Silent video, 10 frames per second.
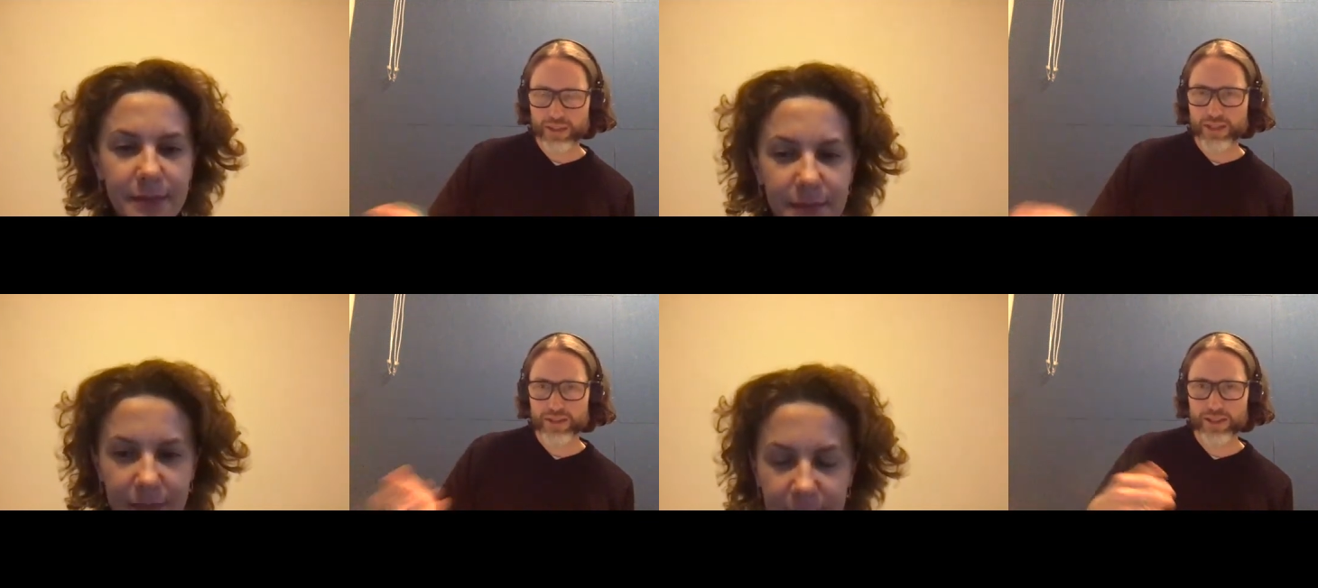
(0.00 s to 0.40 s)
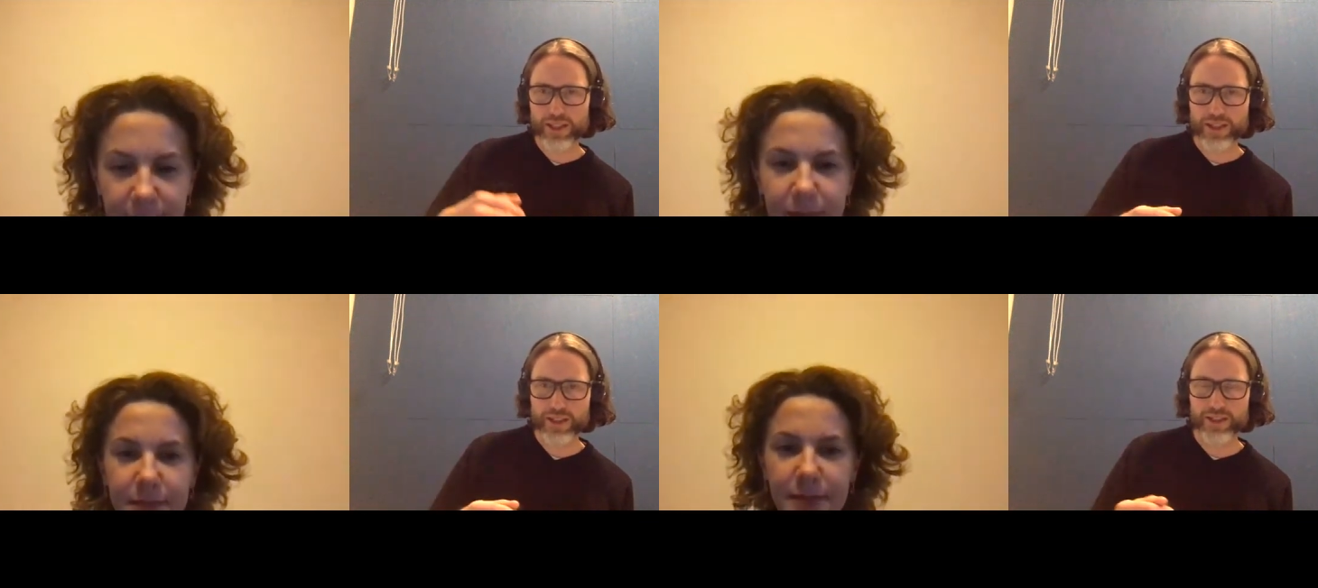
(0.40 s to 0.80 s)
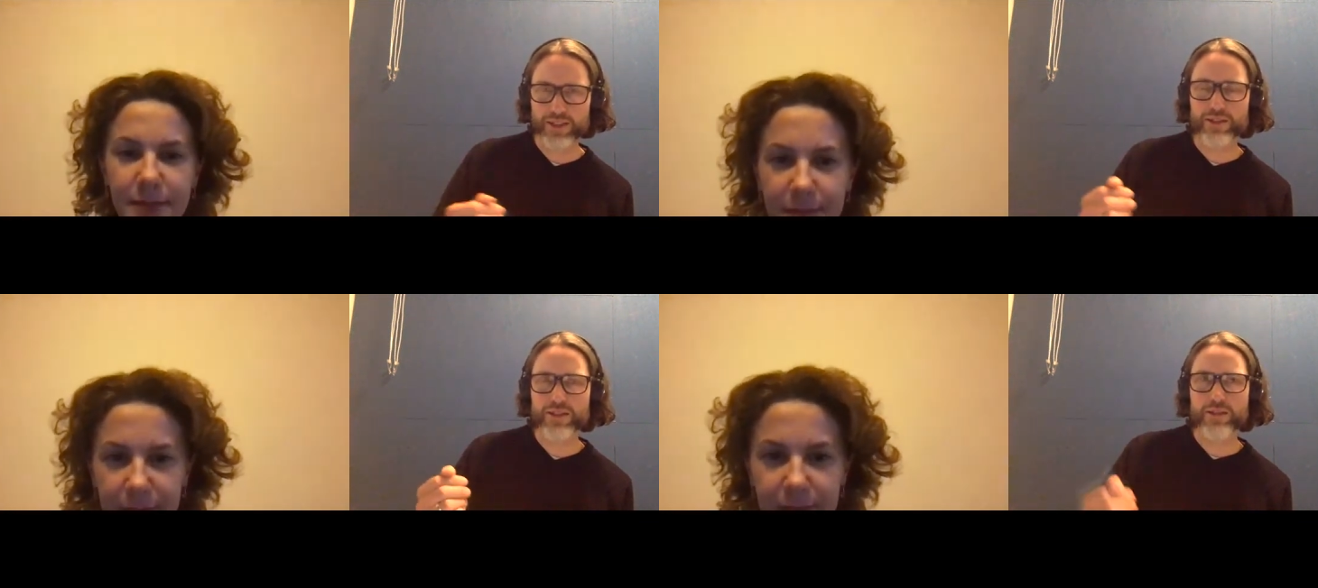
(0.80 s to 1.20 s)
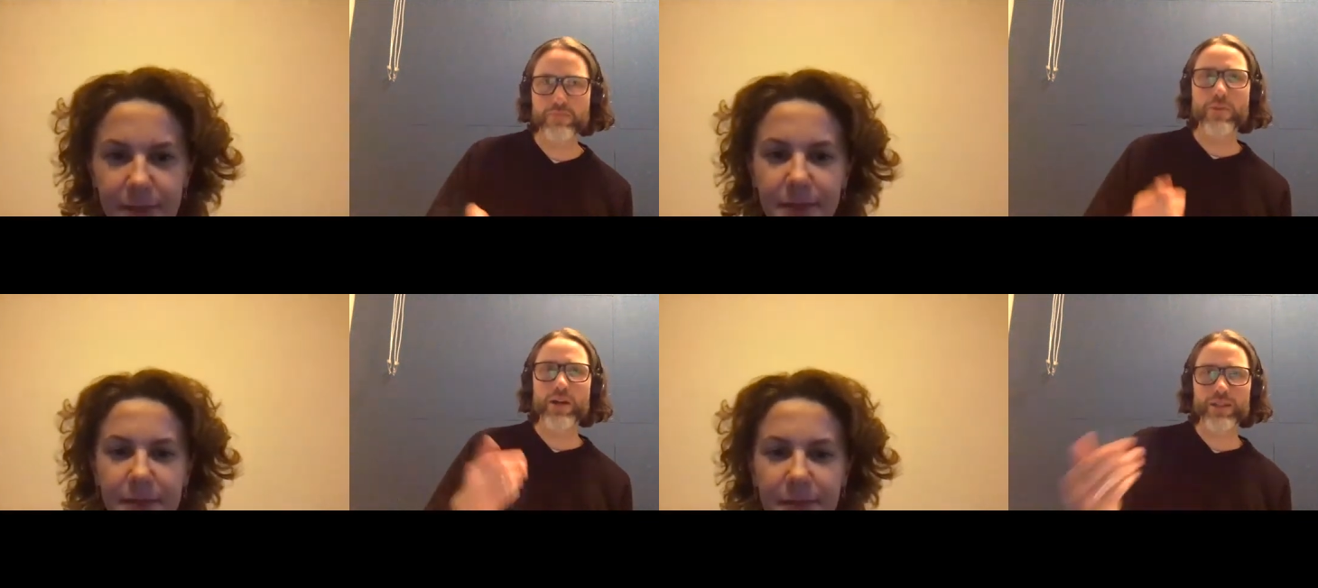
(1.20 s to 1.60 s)
Speaker 1: Yesterday, I heard the
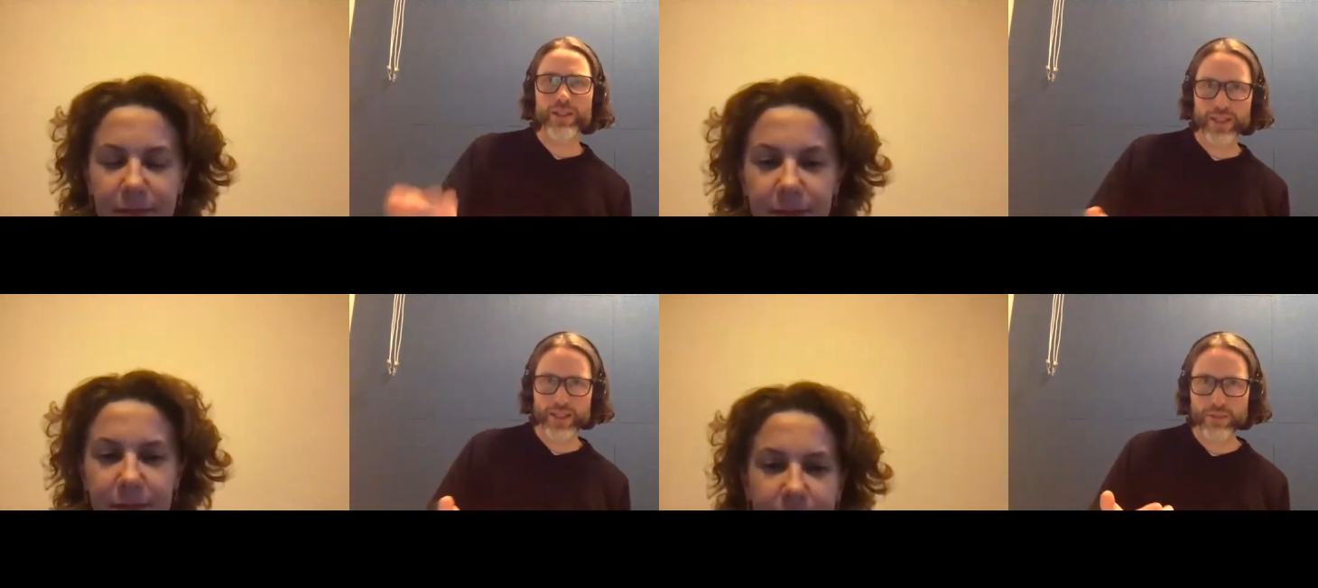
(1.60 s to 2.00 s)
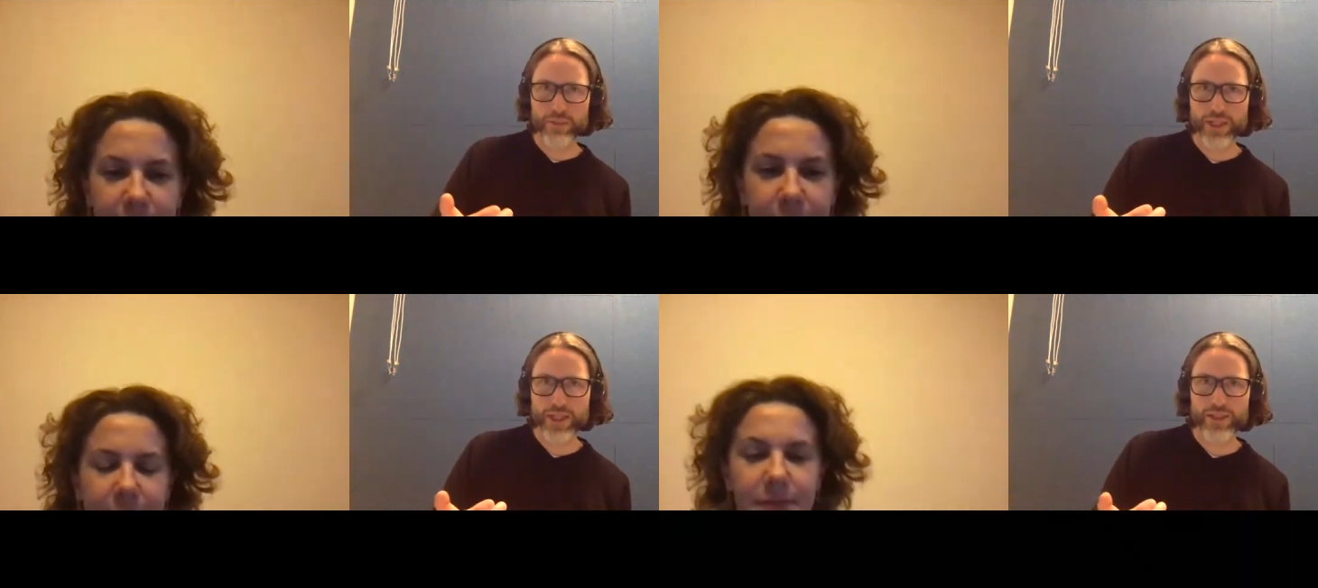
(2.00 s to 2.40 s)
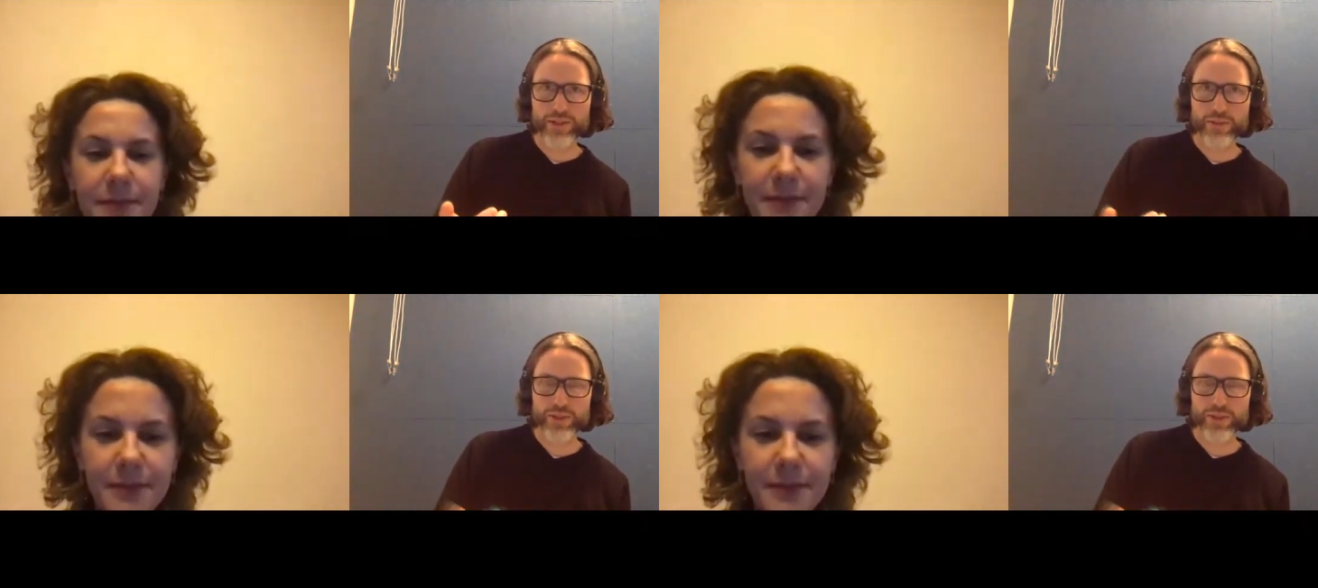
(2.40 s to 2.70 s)
term modern APIs,